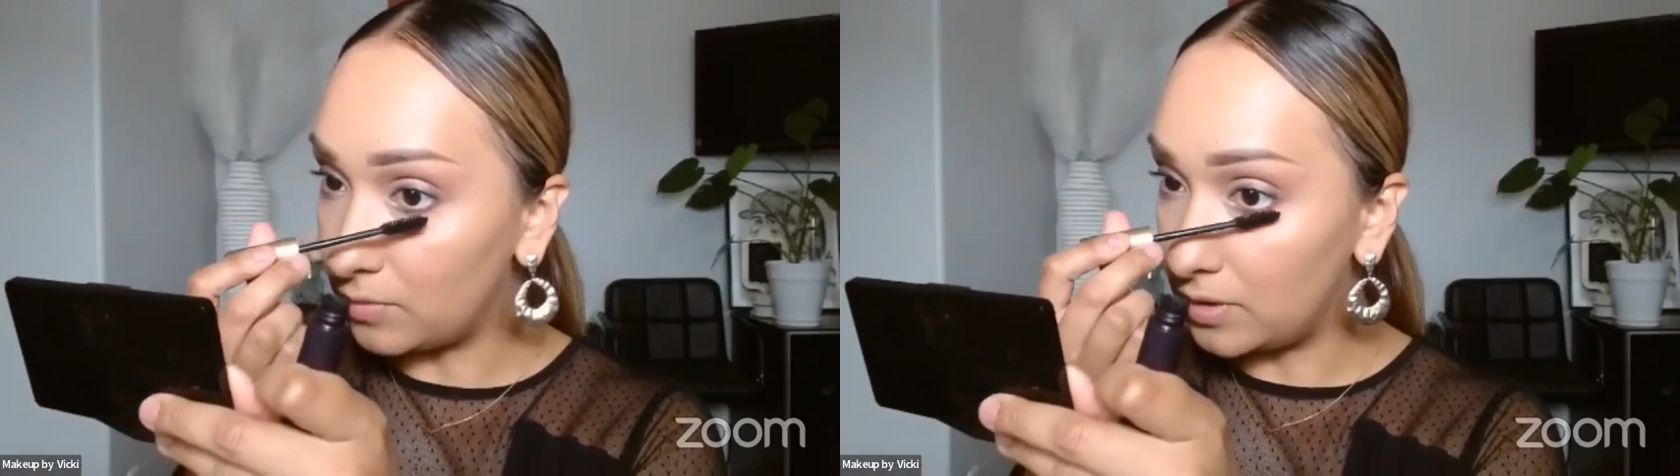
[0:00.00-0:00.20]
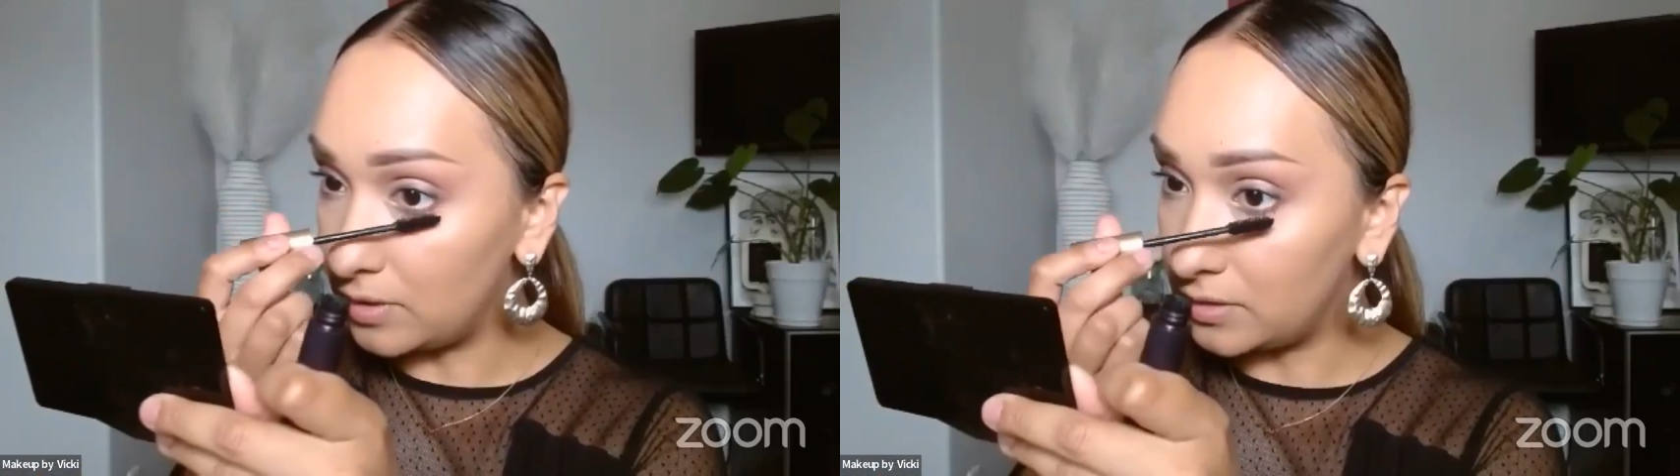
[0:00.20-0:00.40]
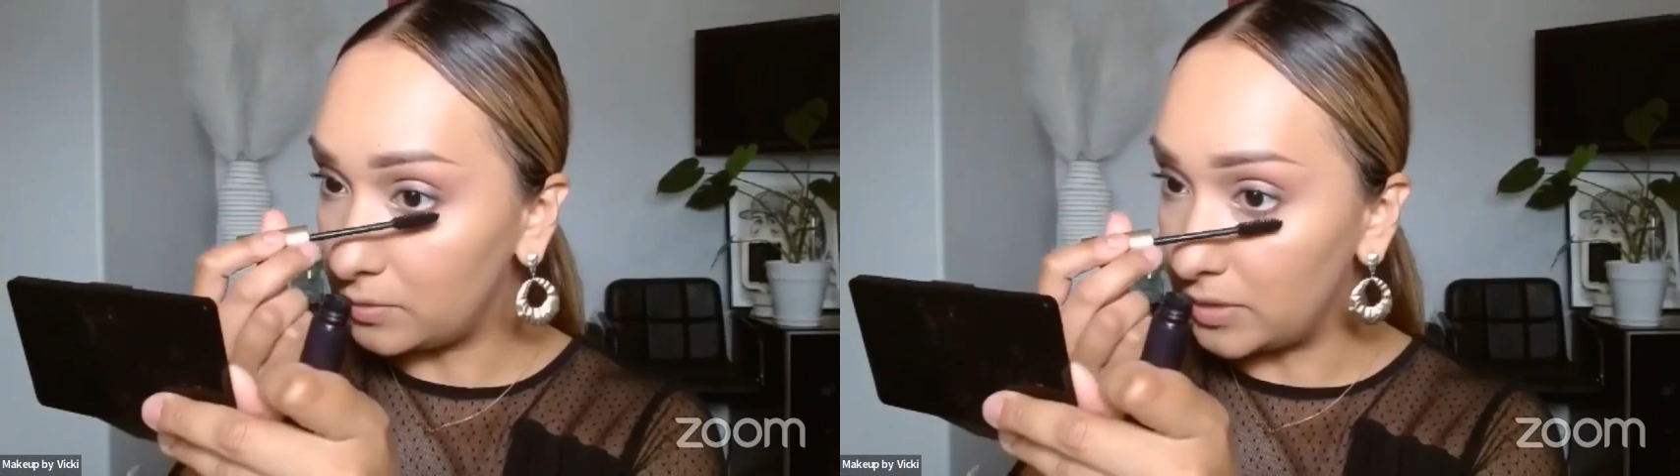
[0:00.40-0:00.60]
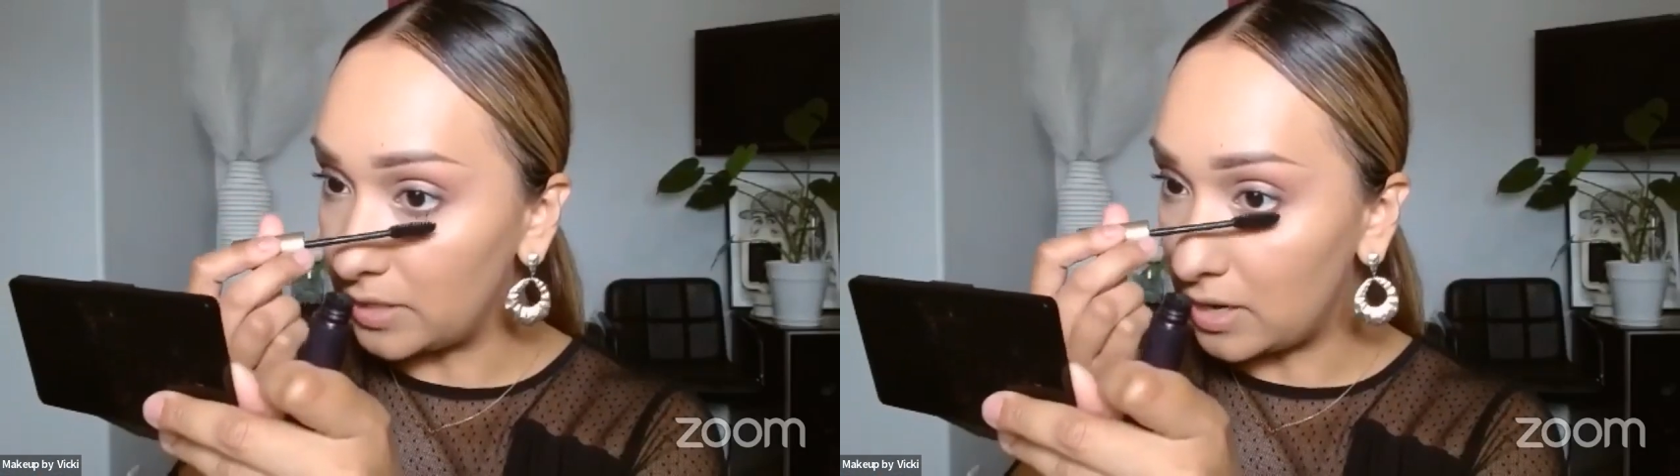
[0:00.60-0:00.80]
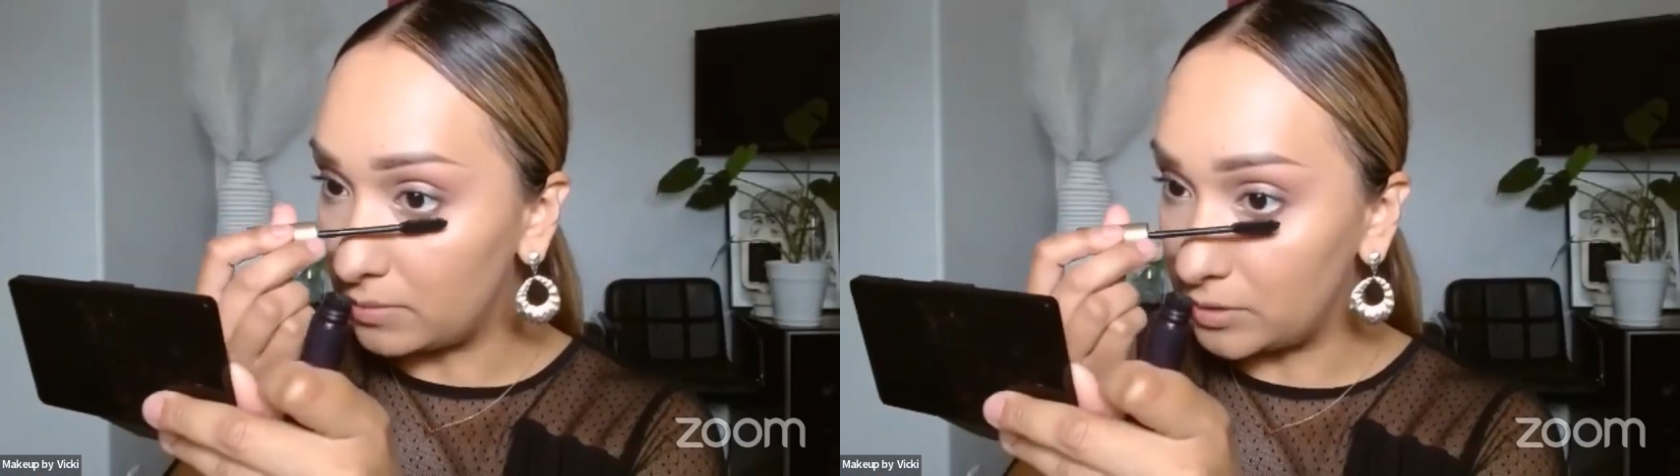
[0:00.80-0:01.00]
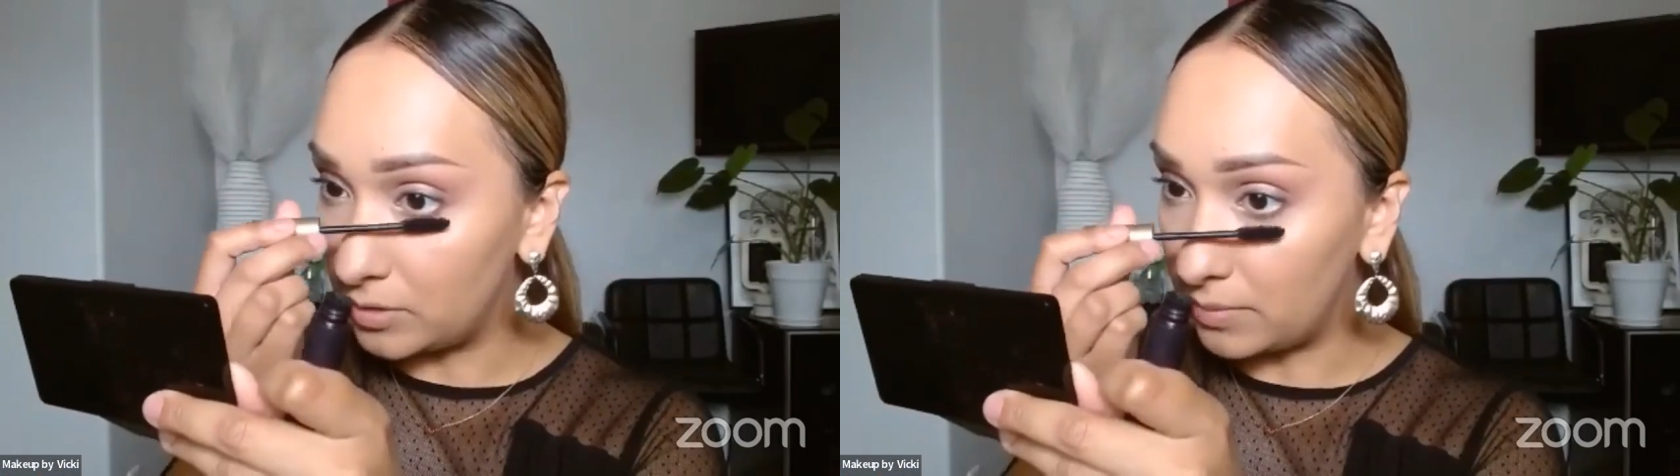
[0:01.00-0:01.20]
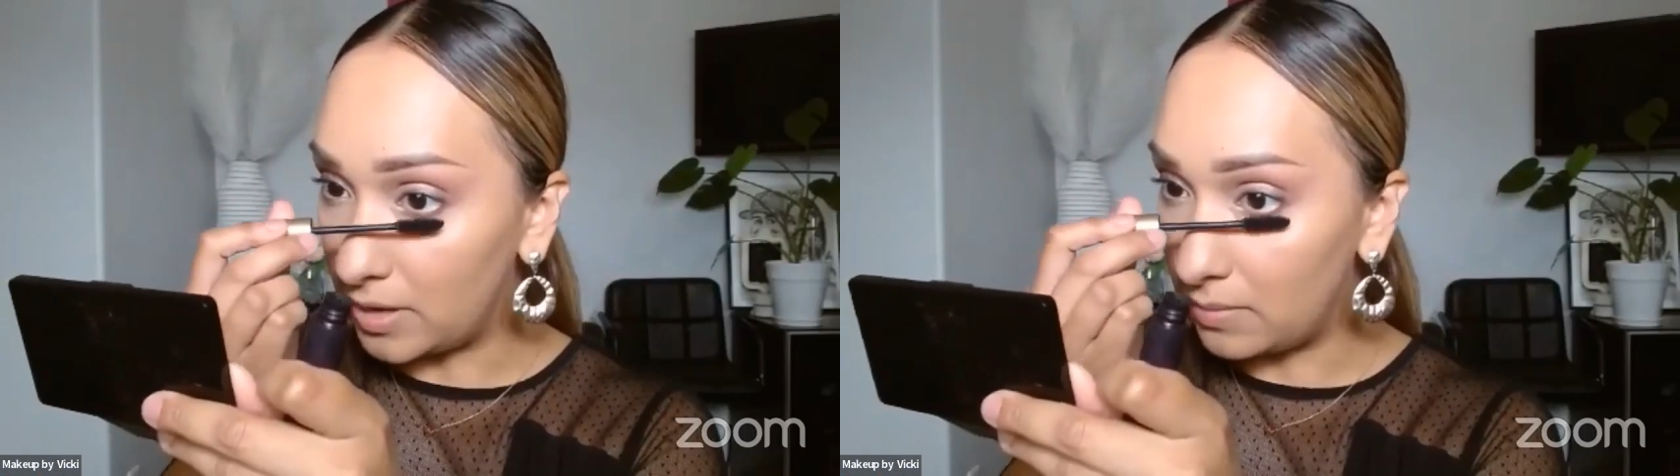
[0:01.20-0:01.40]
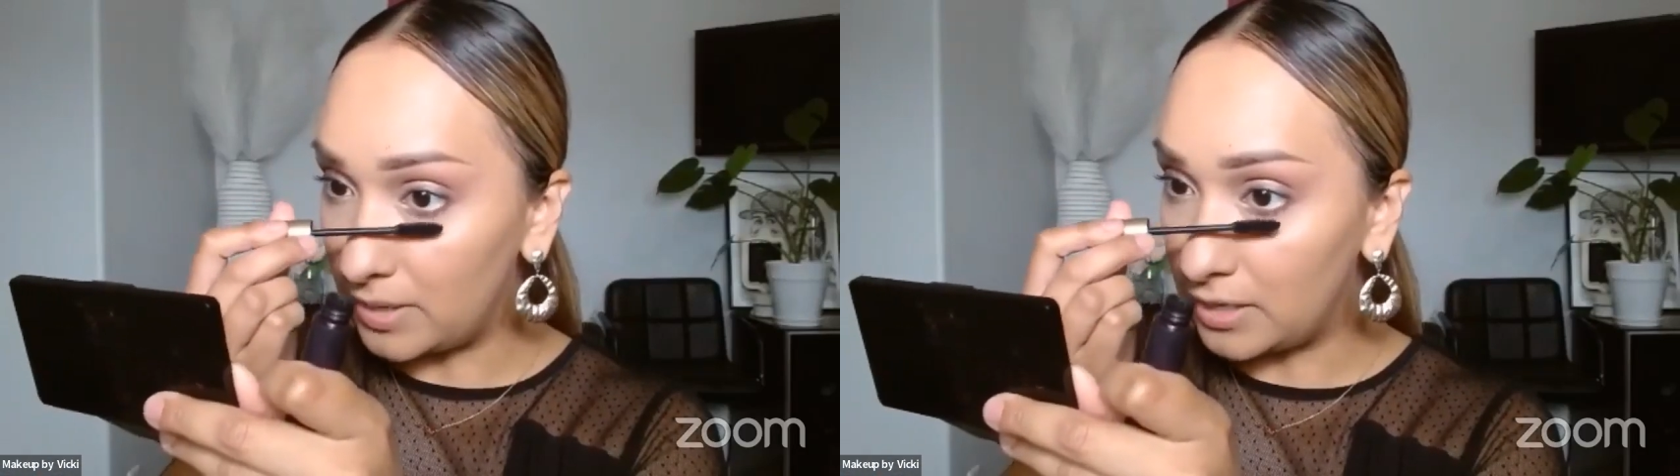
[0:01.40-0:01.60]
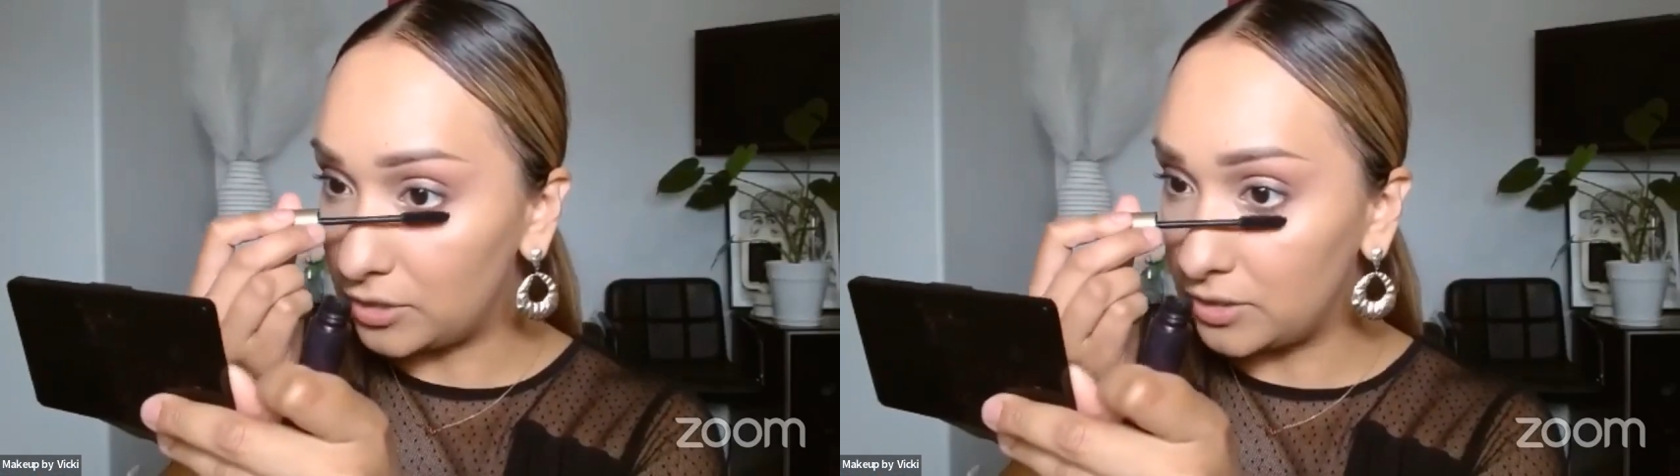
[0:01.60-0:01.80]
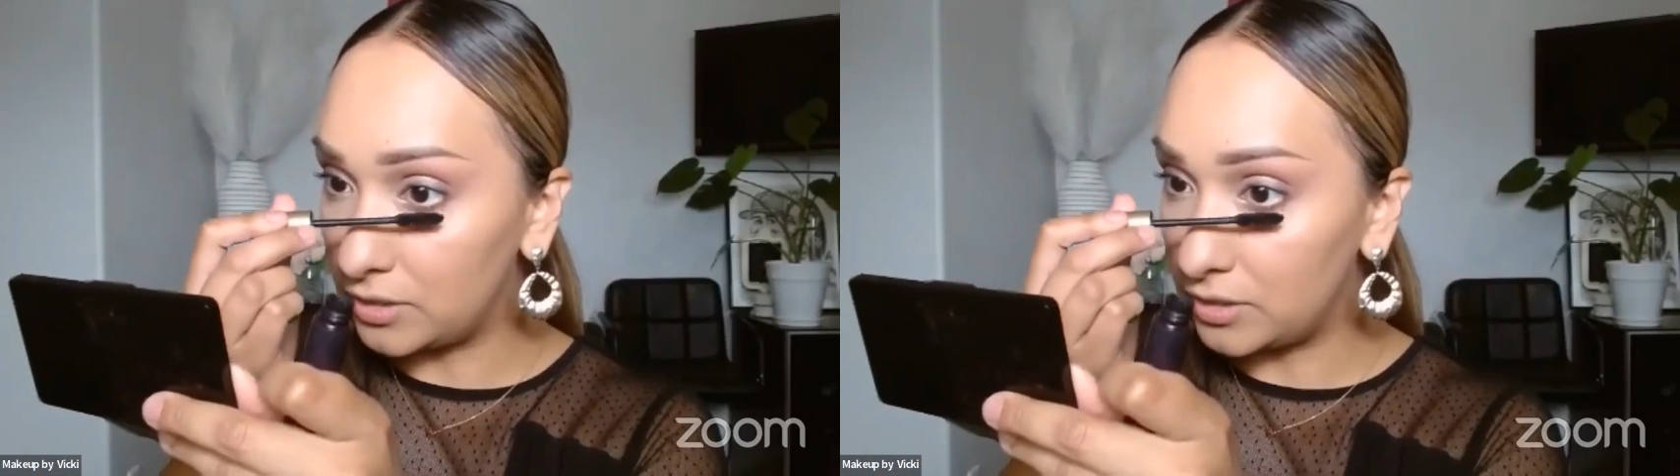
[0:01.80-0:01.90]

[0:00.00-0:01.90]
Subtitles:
ones when it comes to the bottom lashes.